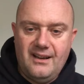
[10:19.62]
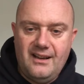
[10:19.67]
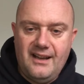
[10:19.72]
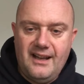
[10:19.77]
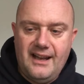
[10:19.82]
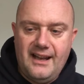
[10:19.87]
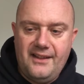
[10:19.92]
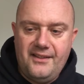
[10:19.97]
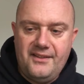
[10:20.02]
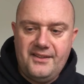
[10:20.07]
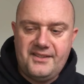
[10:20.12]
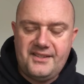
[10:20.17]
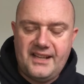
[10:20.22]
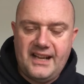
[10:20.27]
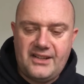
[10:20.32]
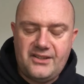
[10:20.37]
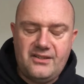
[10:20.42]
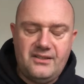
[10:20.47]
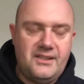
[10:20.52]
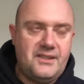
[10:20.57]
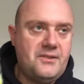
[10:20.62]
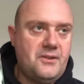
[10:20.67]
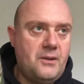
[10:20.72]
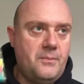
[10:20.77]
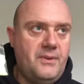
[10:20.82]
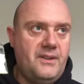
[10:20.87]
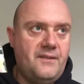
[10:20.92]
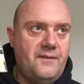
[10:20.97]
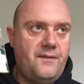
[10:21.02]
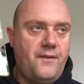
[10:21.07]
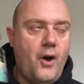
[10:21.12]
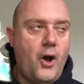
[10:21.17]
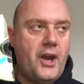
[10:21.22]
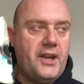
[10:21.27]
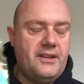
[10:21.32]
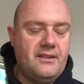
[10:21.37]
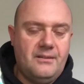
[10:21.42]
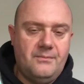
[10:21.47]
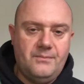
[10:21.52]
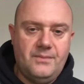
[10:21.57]
this actually took a bit of
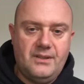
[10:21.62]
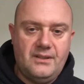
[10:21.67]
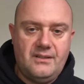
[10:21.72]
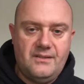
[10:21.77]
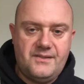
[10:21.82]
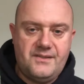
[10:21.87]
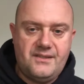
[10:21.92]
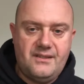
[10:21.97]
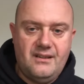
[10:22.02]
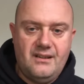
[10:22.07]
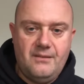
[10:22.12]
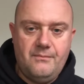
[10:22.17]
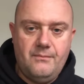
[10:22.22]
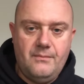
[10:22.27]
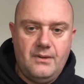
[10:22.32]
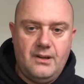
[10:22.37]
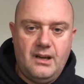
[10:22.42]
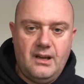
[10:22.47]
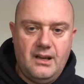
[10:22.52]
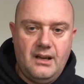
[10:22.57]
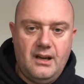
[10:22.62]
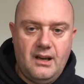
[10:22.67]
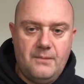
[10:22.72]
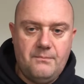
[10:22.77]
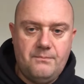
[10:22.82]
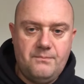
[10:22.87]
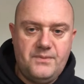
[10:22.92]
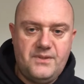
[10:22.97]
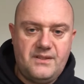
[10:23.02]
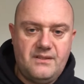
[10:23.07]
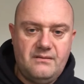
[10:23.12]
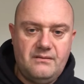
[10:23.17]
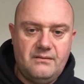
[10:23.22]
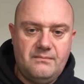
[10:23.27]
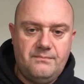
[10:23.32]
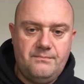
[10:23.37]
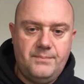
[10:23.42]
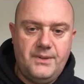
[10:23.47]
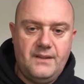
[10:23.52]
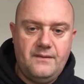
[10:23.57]
finding, because I'm still a
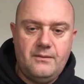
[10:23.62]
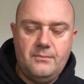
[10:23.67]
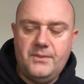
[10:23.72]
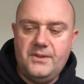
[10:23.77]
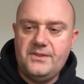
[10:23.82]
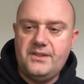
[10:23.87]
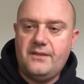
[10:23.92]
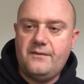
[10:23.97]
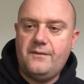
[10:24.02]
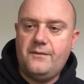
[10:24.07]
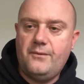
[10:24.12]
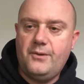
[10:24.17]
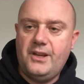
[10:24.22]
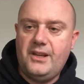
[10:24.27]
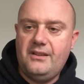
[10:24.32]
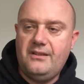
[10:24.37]
bit of a music freak,